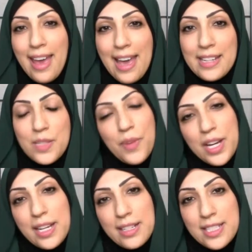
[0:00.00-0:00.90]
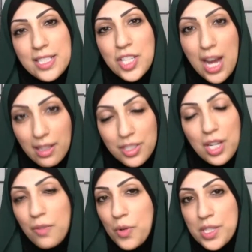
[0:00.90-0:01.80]
And it's very
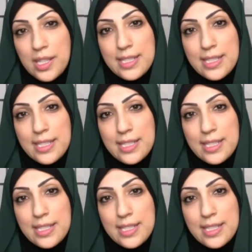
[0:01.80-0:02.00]
challenging, of course,